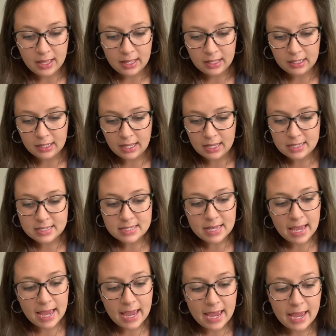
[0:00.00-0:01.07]
Class
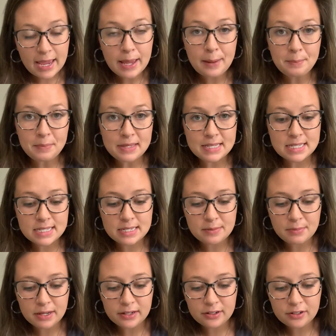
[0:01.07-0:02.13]
A,
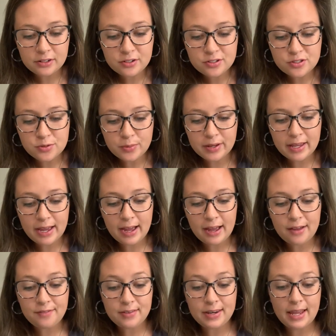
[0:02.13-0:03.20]
misdemeanor. So we
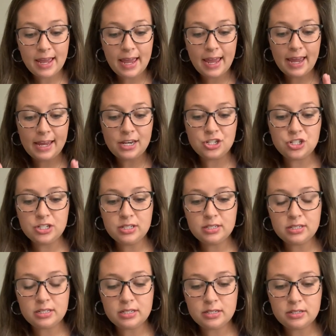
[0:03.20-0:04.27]
have an
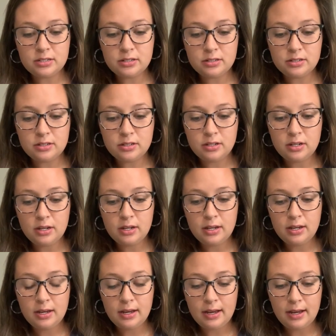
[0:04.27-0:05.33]
agent.
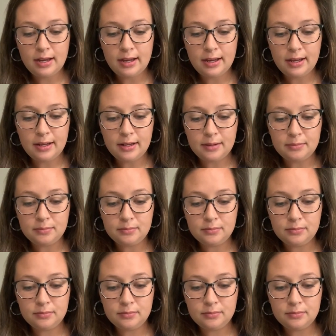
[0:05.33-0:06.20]
Has